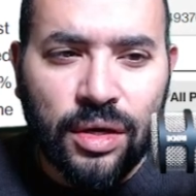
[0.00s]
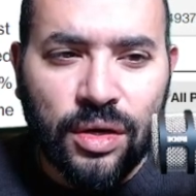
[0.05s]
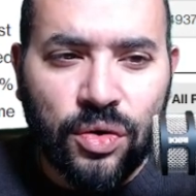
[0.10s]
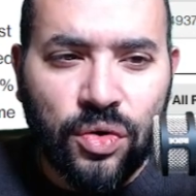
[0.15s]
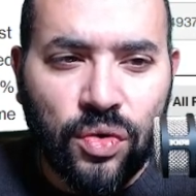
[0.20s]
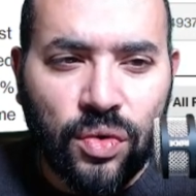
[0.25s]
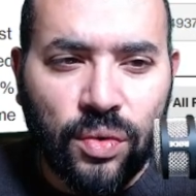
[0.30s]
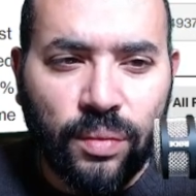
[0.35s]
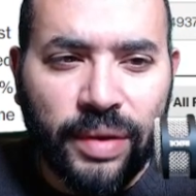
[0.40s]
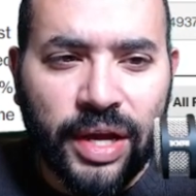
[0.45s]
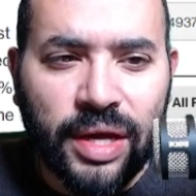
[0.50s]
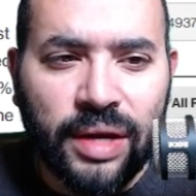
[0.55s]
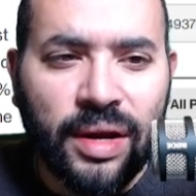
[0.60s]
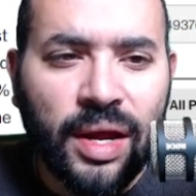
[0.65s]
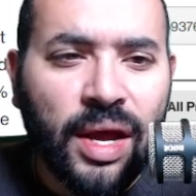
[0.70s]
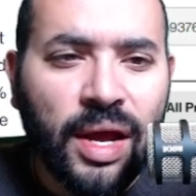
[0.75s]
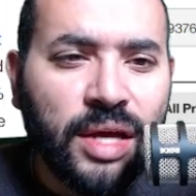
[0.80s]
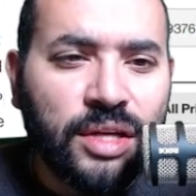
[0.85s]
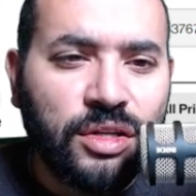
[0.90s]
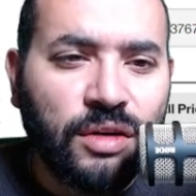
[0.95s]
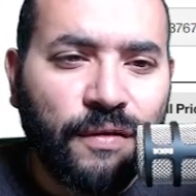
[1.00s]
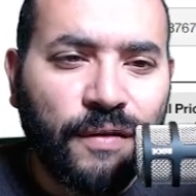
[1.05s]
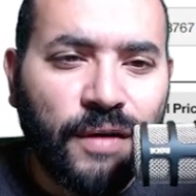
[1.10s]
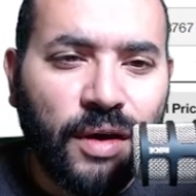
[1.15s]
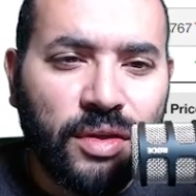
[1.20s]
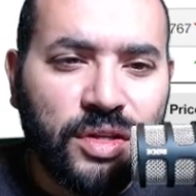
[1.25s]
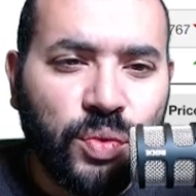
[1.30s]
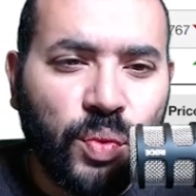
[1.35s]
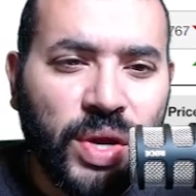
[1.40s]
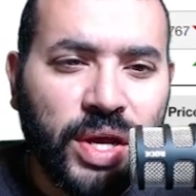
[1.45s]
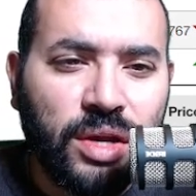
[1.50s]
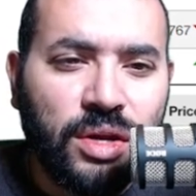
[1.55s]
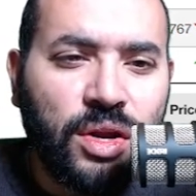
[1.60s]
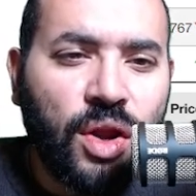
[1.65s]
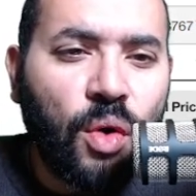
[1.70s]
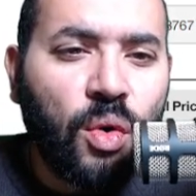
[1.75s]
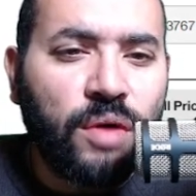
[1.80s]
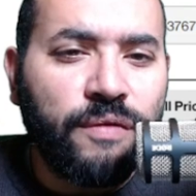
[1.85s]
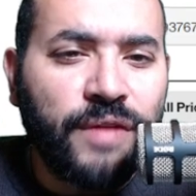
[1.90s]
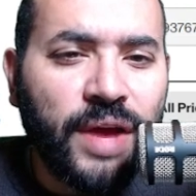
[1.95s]
Cool, man. So far this week,
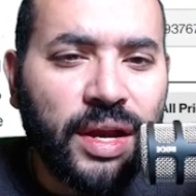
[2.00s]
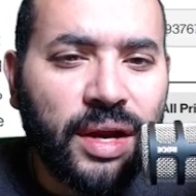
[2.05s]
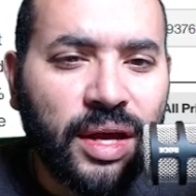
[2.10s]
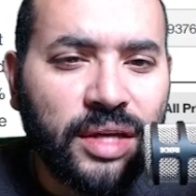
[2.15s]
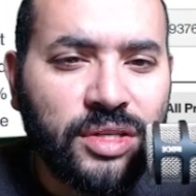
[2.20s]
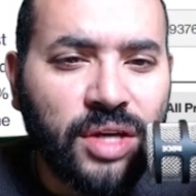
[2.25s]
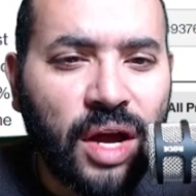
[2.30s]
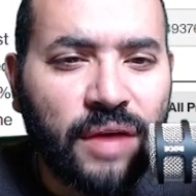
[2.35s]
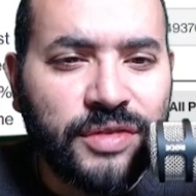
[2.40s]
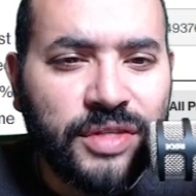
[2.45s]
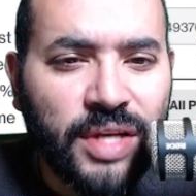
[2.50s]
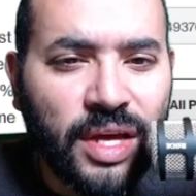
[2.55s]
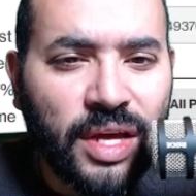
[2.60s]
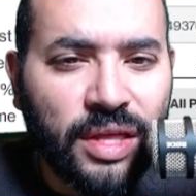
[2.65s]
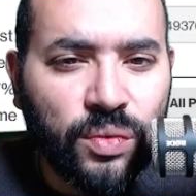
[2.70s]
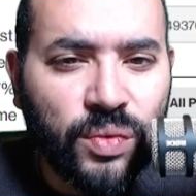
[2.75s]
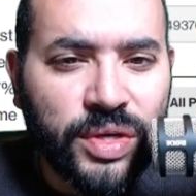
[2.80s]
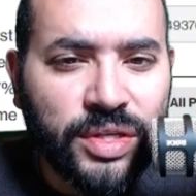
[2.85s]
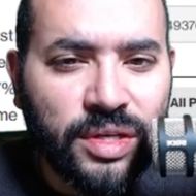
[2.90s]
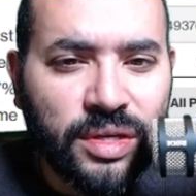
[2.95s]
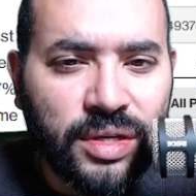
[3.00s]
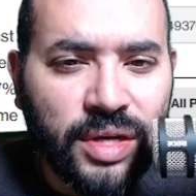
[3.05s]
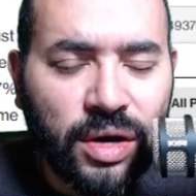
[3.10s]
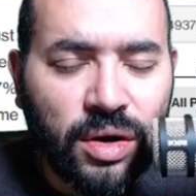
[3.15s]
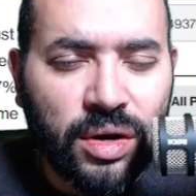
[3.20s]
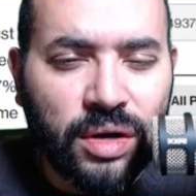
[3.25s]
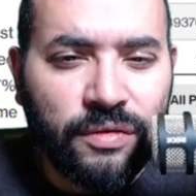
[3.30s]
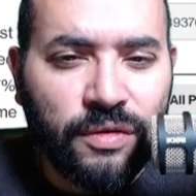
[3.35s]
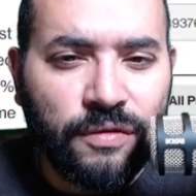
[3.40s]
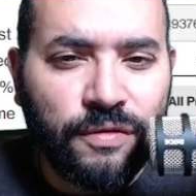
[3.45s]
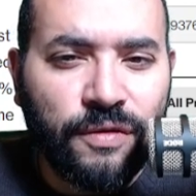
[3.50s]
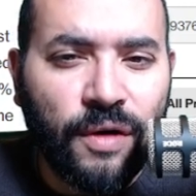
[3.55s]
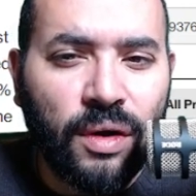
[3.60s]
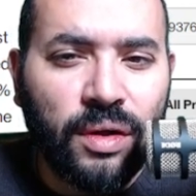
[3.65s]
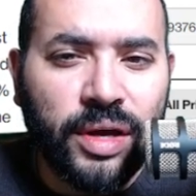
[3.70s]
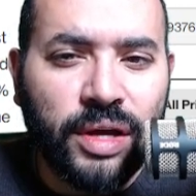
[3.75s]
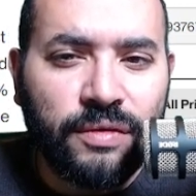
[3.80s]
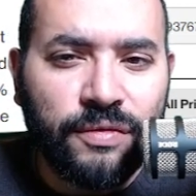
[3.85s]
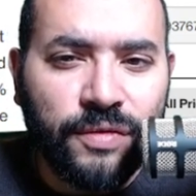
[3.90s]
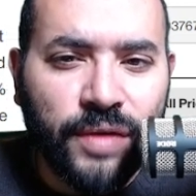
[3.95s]
no event has offset the recent narrative of
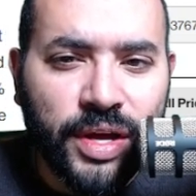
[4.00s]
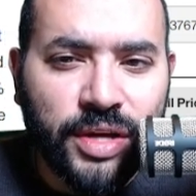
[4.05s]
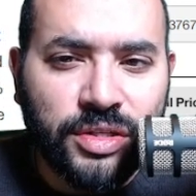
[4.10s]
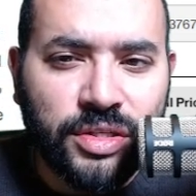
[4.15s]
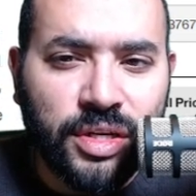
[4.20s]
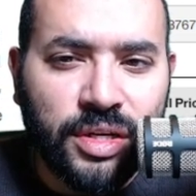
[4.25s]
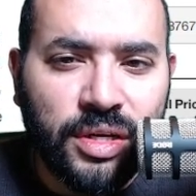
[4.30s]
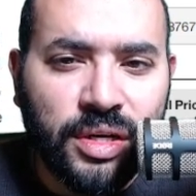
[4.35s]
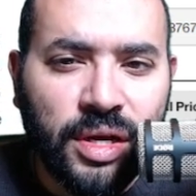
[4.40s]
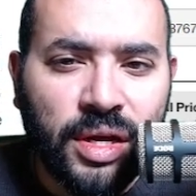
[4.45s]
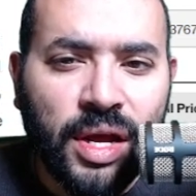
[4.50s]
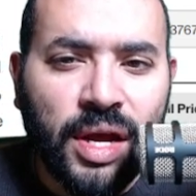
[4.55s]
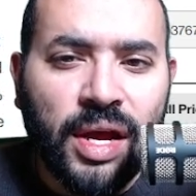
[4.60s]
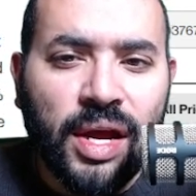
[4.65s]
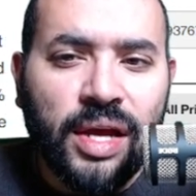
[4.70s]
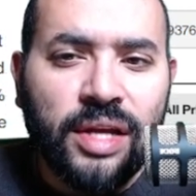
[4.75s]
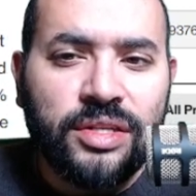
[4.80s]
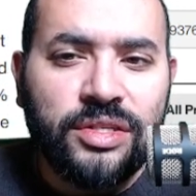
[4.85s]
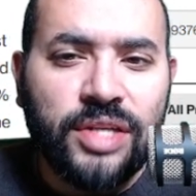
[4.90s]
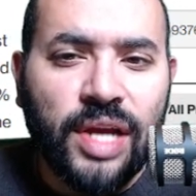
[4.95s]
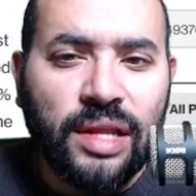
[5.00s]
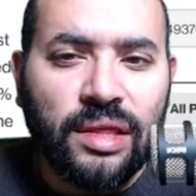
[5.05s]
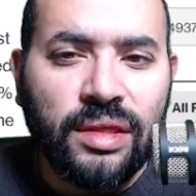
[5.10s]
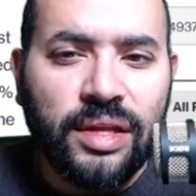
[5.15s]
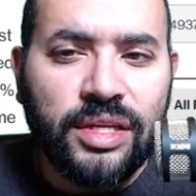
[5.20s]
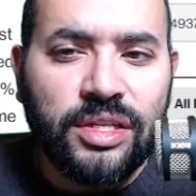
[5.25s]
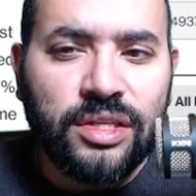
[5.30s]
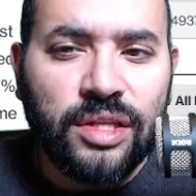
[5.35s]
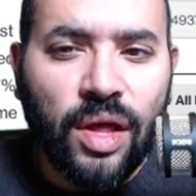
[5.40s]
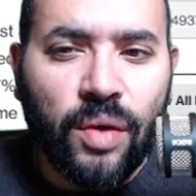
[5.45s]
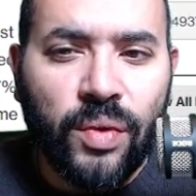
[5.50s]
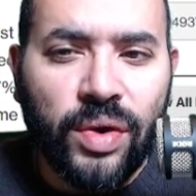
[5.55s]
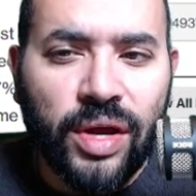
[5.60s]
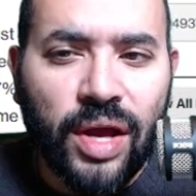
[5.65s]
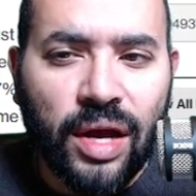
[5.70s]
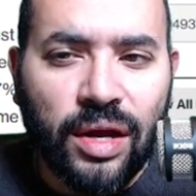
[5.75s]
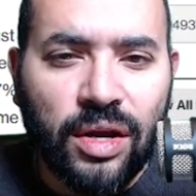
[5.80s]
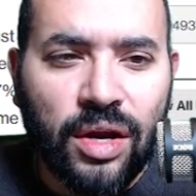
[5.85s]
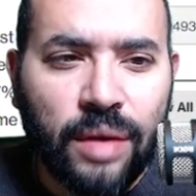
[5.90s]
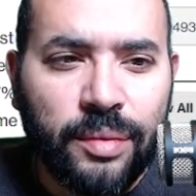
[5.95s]
falling inflation, gently
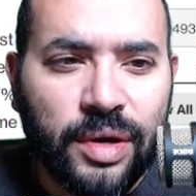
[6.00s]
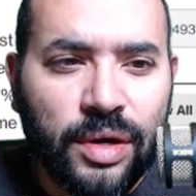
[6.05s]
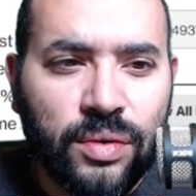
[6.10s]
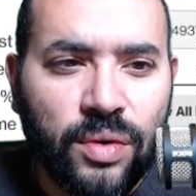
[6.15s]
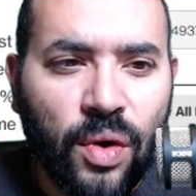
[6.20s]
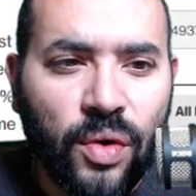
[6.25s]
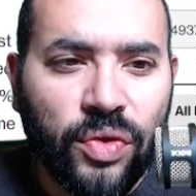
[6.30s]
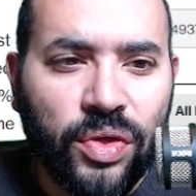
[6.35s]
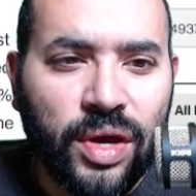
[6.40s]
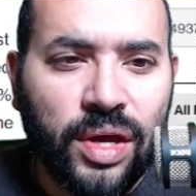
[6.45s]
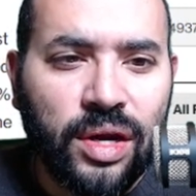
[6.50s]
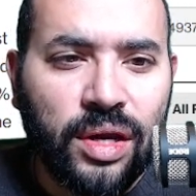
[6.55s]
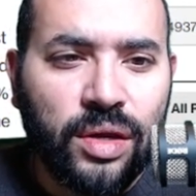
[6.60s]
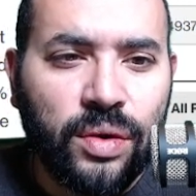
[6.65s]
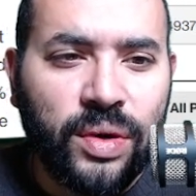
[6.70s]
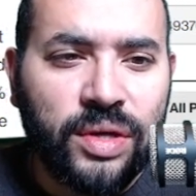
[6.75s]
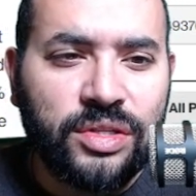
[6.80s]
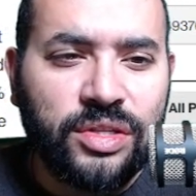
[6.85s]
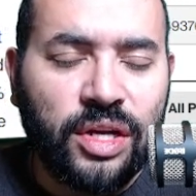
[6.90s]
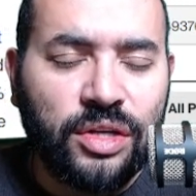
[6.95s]
slowing economic growth, and a U.S.